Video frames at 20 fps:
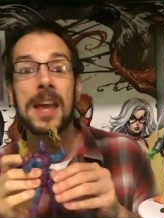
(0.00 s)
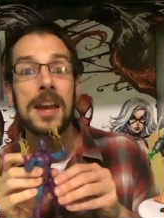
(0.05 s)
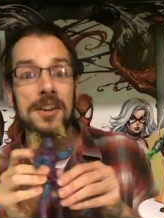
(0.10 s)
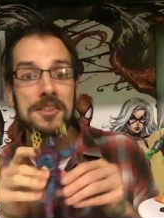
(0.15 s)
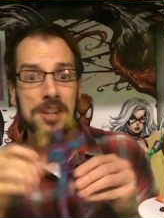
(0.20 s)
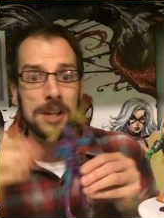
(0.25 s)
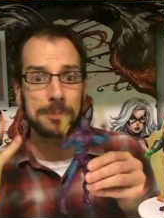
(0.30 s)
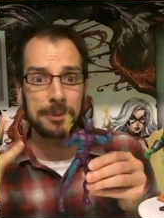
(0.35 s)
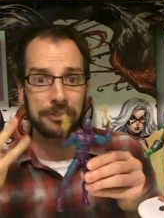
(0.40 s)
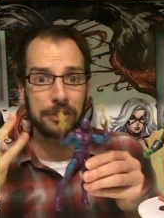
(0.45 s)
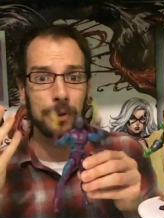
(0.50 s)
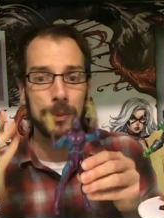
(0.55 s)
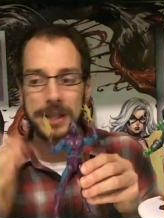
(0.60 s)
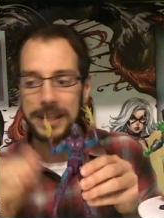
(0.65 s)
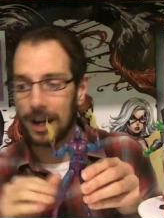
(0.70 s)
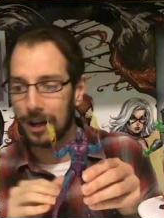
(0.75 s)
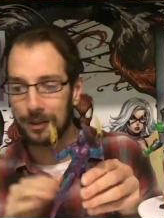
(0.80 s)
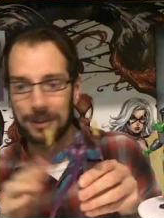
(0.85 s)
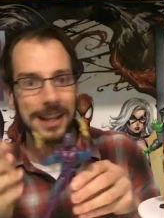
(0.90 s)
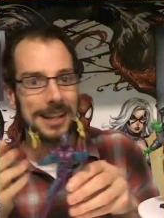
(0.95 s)
So before we
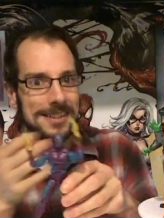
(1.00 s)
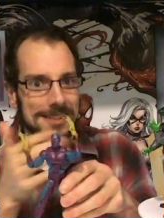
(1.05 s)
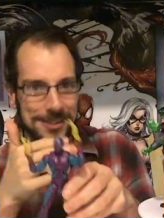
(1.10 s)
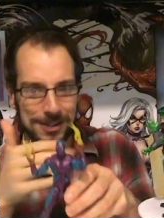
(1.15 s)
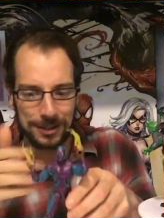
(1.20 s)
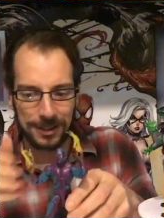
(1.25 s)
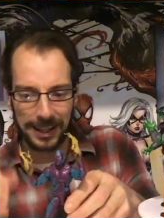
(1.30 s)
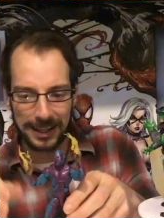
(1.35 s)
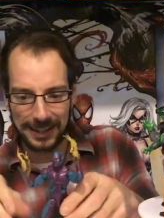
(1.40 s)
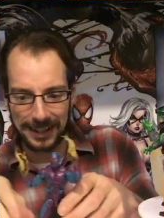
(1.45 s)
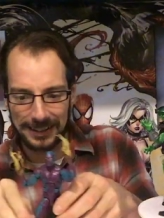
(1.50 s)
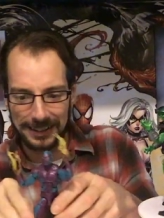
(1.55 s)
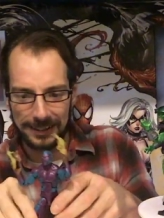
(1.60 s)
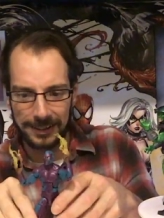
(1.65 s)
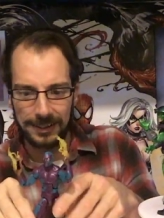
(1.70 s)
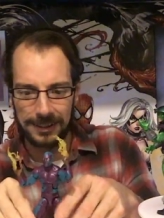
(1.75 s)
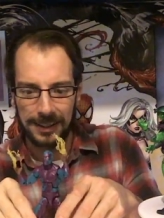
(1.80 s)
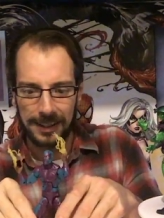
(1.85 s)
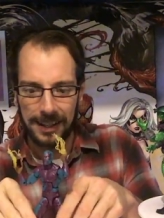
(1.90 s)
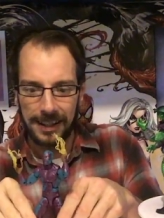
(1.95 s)
go, let's do like a little